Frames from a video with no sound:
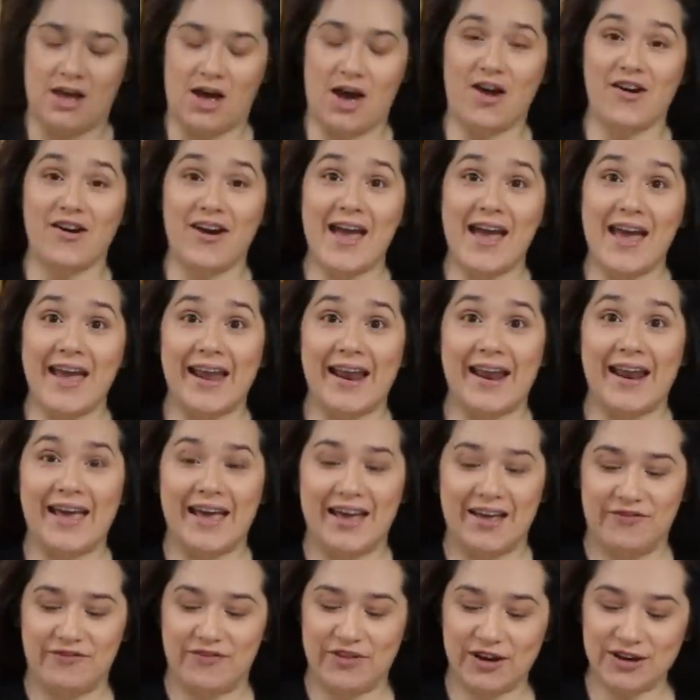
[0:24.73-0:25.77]
All right,
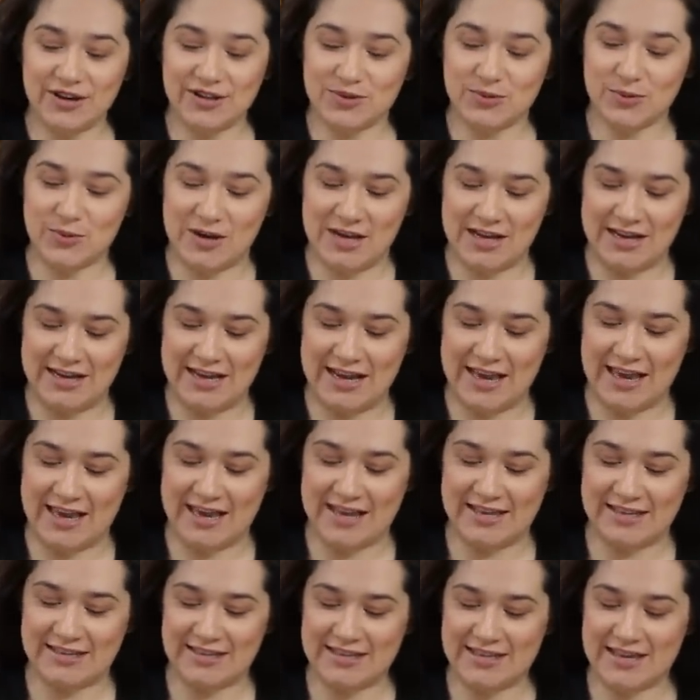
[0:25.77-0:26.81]
first one
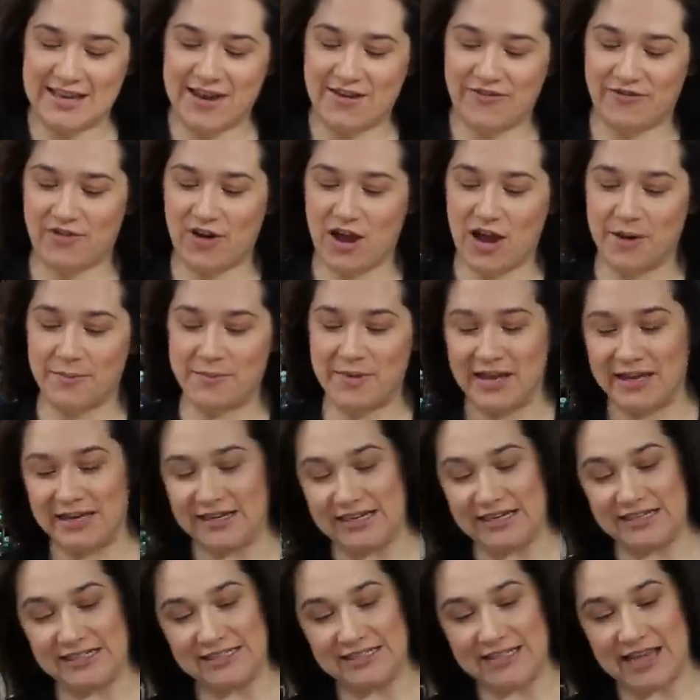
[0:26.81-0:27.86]
is from
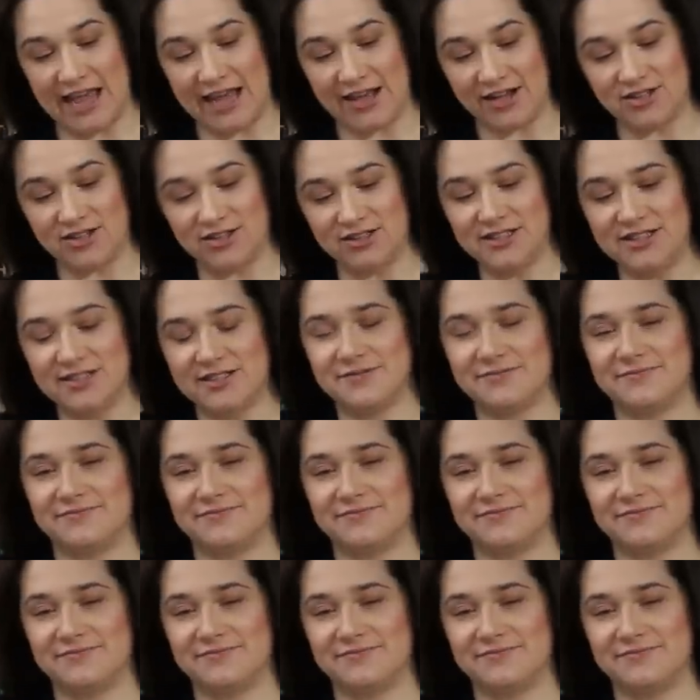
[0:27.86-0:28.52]
Neat and Tangled.